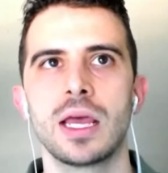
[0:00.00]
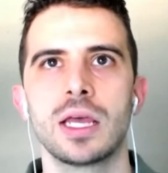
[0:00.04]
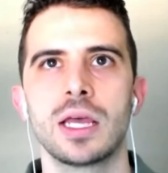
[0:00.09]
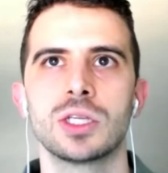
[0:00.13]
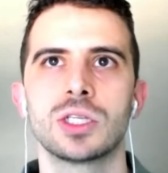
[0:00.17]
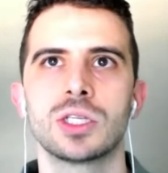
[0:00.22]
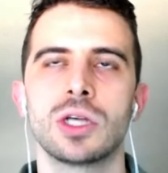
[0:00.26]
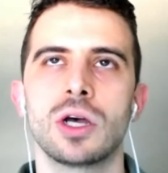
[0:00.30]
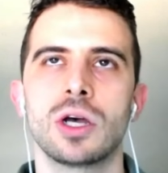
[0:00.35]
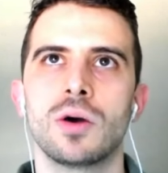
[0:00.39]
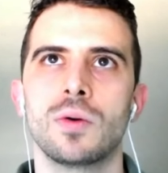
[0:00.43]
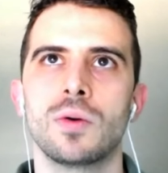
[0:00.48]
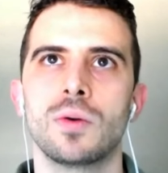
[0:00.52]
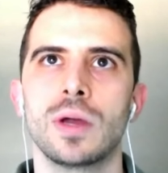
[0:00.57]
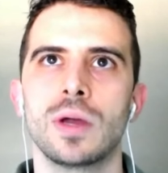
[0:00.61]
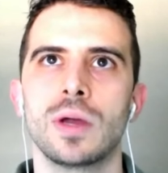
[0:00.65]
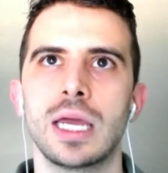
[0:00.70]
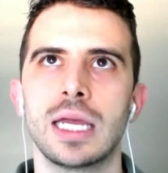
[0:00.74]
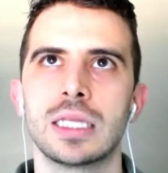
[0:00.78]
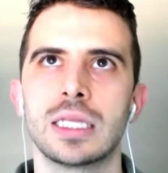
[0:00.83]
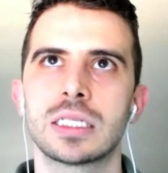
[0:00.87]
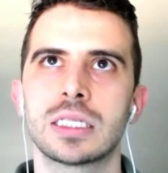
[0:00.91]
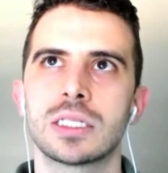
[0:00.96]
So
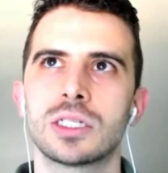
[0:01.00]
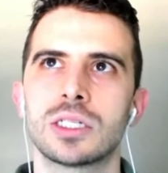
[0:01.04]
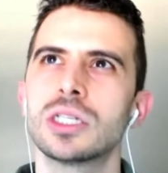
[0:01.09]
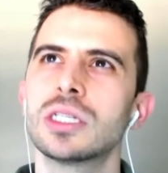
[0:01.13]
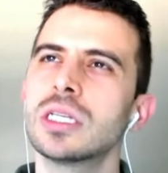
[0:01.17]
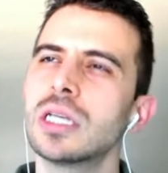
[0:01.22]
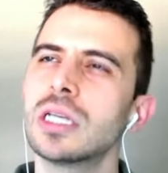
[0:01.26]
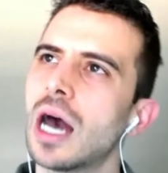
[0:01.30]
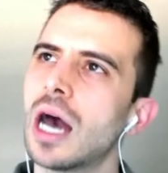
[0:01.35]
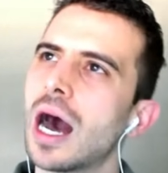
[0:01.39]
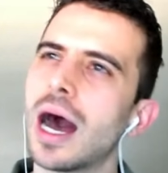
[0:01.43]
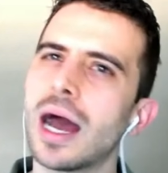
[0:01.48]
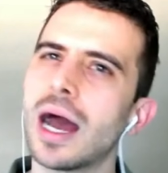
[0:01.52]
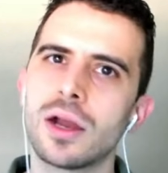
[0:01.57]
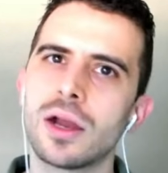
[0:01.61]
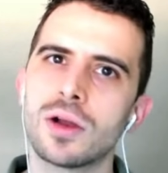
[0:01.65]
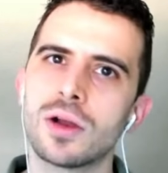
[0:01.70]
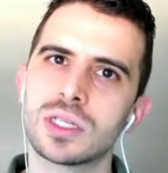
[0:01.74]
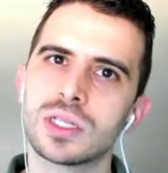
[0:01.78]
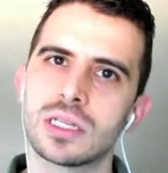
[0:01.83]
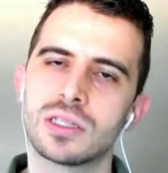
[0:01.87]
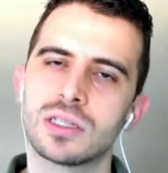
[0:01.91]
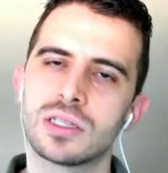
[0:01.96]
it's just a
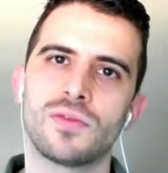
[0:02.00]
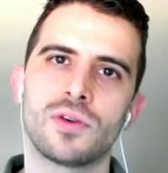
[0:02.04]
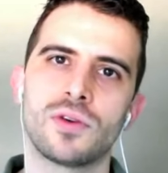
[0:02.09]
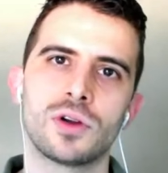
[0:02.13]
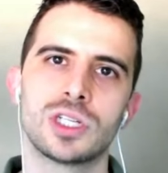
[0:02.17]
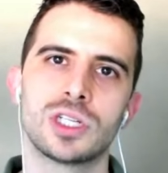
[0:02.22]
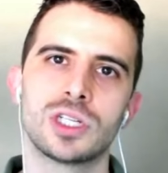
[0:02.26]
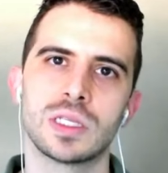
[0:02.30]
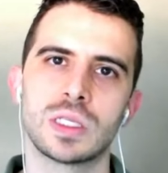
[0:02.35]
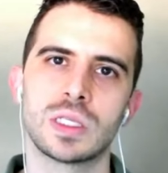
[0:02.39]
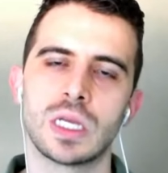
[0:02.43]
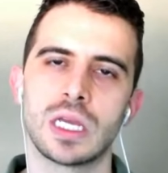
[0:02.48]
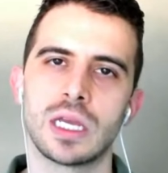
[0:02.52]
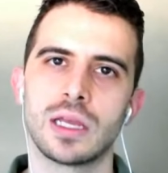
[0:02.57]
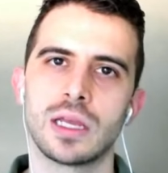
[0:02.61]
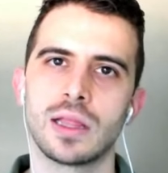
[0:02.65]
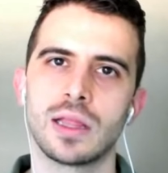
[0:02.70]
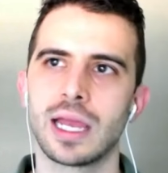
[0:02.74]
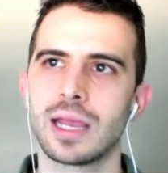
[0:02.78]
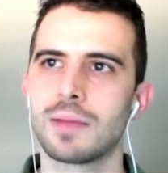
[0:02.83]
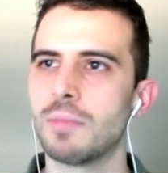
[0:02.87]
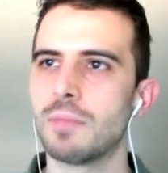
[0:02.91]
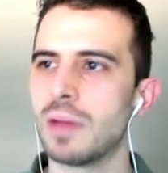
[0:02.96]
higher sense of urgency.
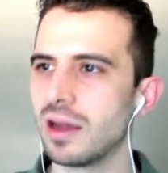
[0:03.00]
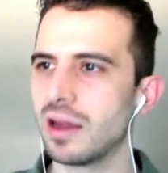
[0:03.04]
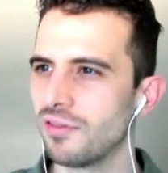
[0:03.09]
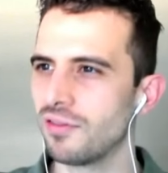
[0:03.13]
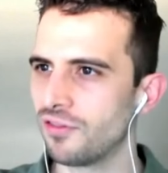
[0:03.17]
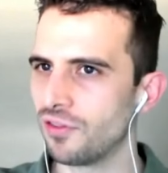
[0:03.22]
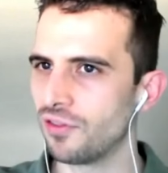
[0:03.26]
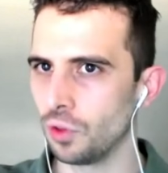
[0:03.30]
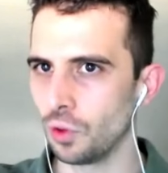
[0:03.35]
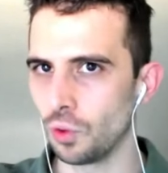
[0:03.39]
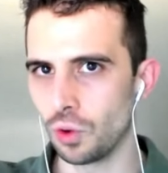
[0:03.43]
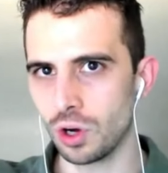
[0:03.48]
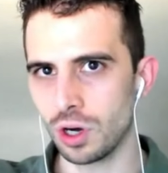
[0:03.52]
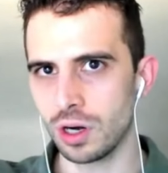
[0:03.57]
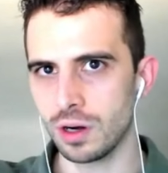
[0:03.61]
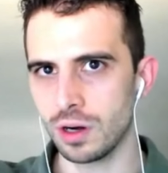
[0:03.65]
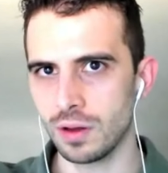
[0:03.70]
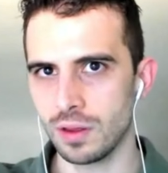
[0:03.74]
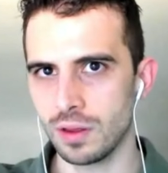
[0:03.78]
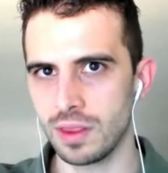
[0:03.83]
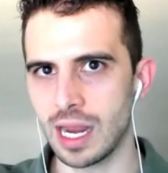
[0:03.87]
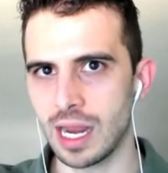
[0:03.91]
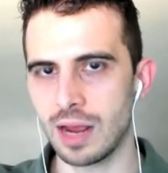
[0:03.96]
Like, my
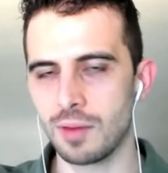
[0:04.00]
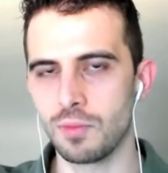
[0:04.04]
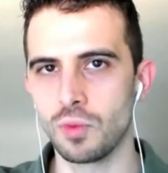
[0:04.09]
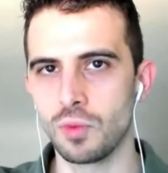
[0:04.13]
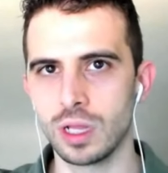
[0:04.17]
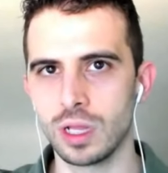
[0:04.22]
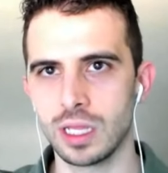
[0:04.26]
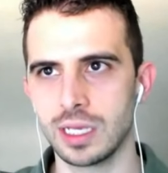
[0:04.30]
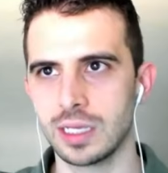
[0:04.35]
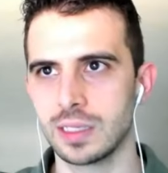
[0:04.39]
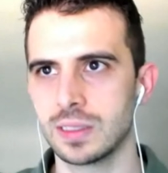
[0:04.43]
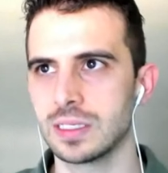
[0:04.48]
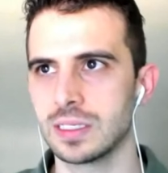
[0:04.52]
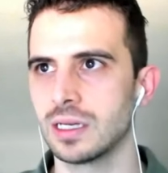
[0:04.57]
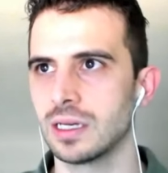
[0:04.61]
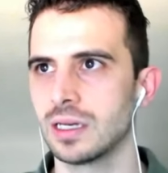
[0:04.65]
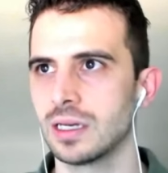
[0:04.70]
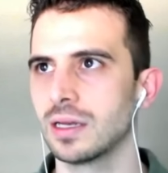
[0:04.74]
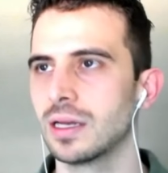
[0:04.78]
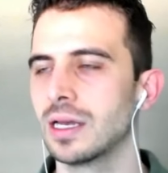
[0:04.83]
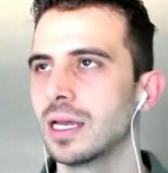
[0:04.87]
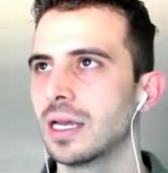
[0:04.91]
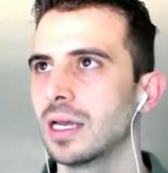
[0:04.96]
floor that I'm willing
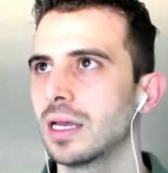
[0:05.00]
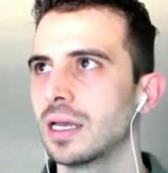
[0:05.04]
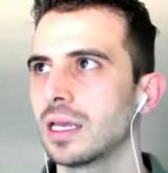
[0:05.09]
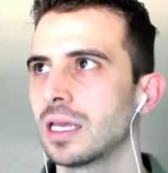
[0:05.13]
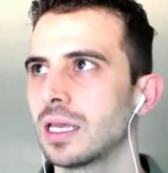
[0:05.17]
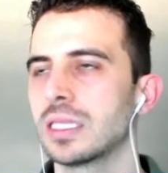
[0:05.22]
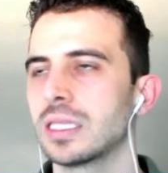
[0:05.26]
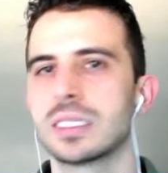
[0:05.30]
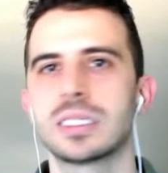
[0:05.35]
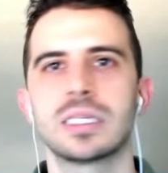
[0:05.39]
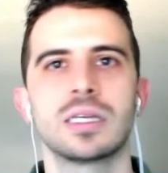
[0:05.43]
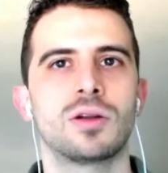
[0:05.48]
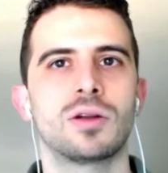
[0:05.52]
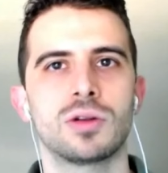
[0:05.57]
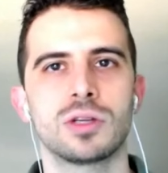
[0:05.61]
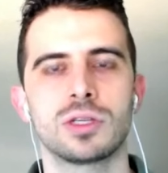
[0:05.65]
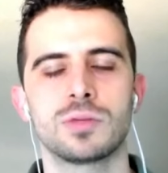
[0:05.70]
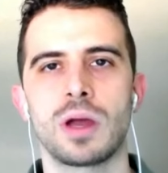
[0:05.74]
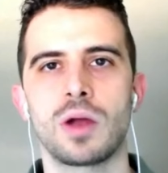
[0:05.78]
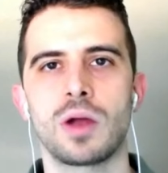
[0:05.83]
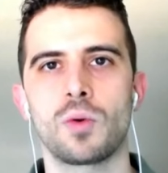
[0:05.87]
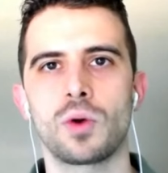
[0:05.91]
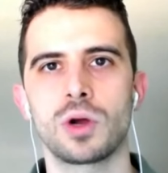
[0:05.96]
to consider
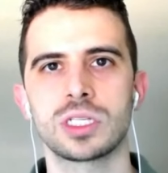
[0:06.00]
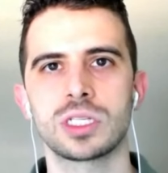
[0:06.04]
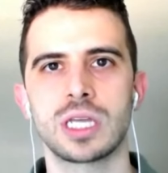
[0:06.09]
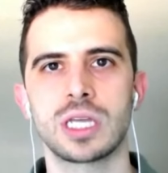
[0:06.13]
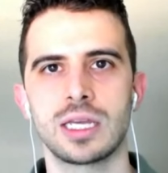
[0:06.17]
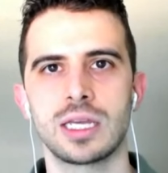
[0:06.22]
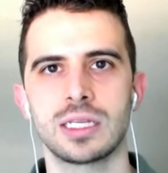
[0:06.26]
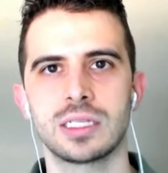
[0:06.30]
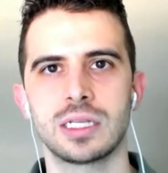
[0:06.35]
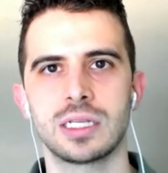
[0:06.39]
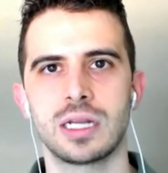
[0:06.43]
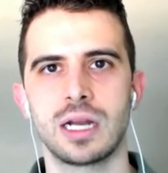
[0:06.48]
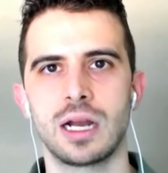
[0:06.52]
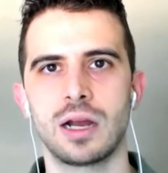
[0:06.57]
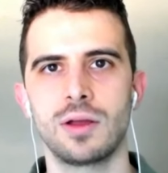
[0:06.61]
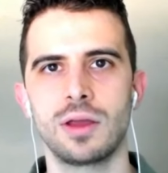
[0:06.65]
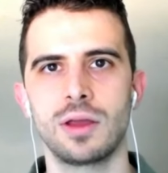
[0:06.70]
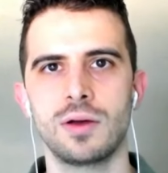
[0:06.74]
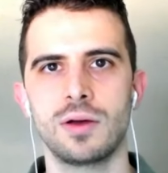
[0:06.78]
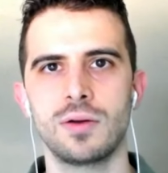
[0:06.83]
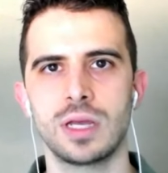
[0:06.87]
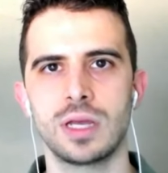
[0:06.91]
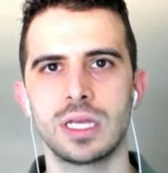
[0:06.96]
as my worst case
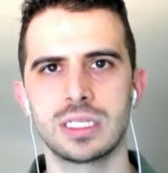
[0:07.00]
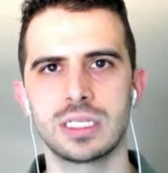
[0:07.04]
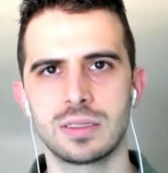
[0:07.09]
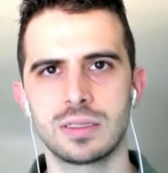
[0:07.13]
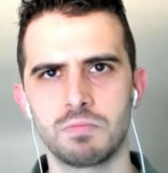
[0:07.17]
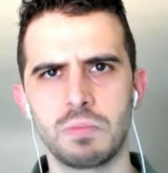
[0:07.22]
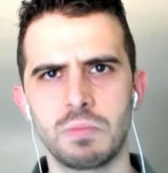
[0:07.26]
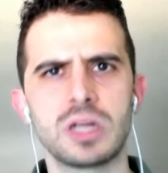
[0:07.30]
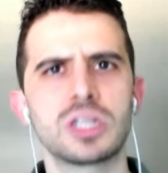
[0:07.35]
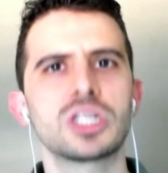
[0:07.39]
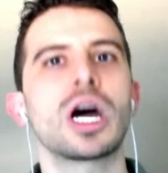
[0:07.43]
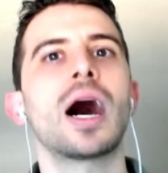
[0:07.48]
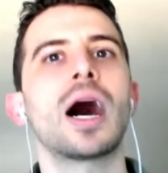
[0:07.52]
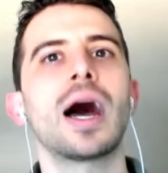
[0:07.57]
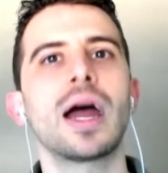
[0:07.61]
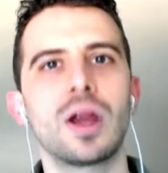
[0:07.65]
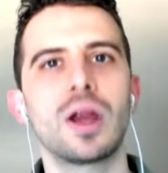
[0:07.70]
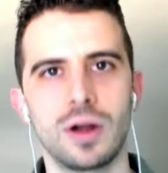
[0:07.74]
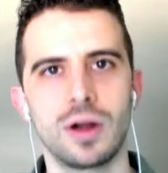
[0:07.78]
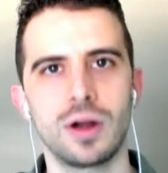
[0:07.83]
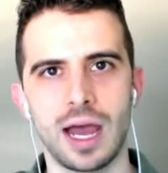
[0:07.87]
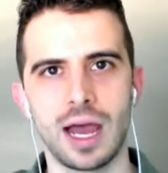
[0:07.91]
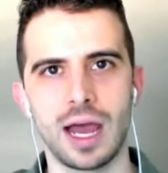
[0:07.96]
scenario is much
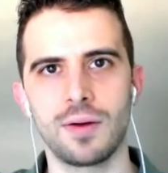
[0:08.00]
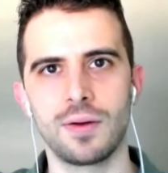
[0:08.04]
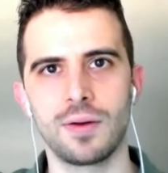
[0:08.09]
higher now.